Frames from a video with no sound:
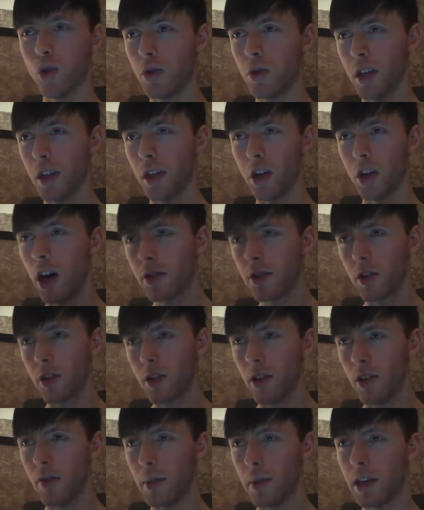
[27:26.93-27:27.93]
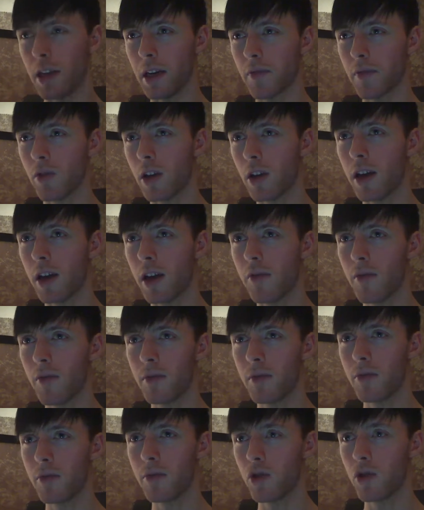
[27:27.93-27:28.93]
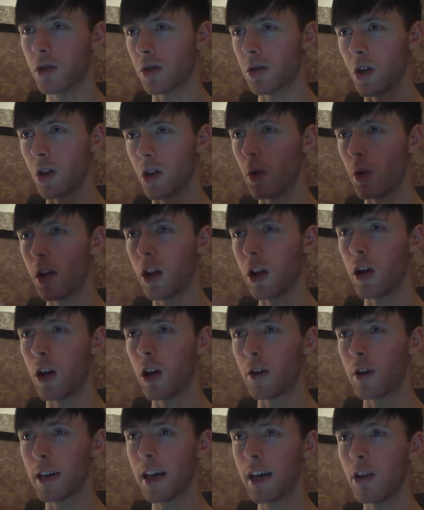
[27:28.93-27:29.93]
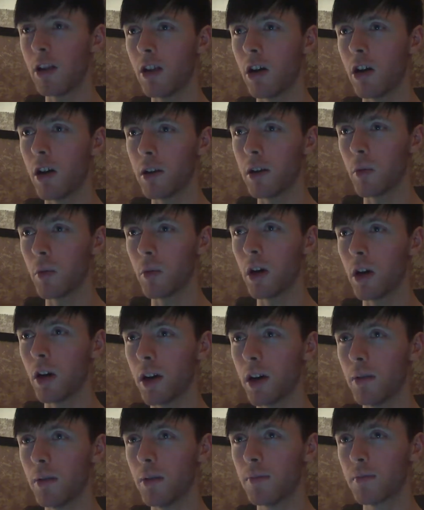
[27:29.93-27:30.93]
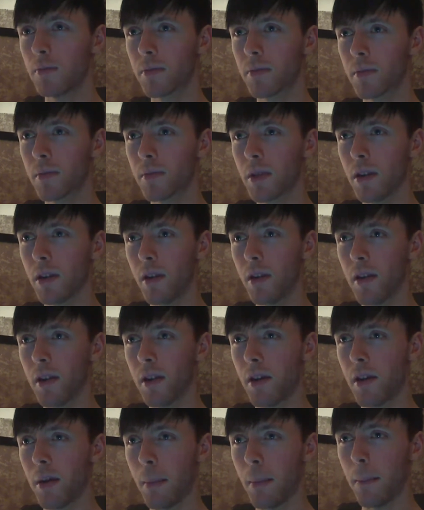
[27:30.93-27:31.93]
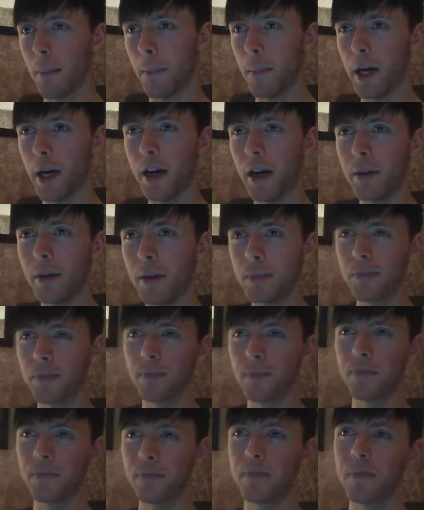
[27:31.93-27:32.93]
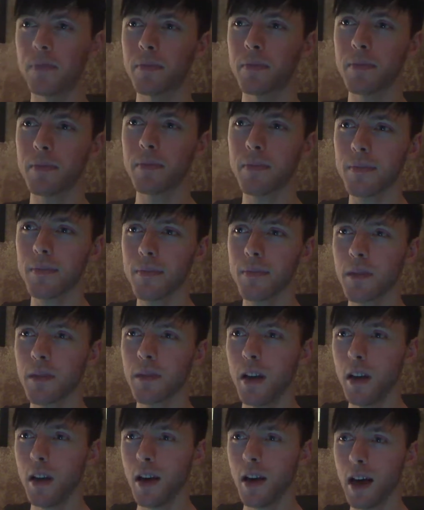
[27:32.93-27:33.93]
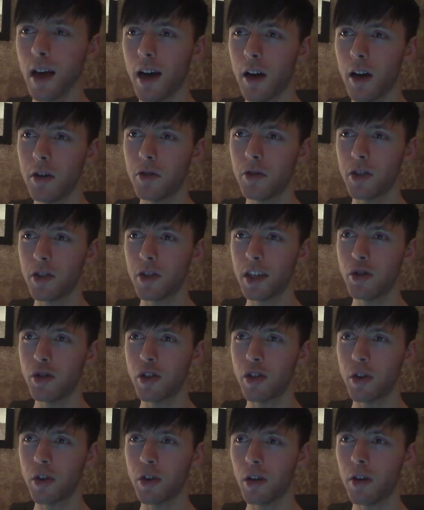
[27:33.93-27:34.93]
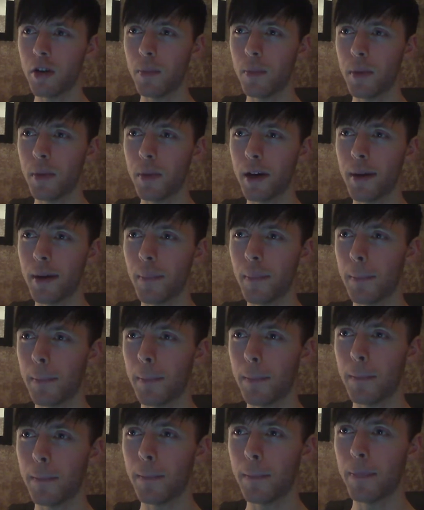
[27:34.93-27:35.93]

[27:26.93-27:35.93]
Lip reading: choosing not to live a meaningful life, just going along to get along and whatnot. But I don't know, to each their own, but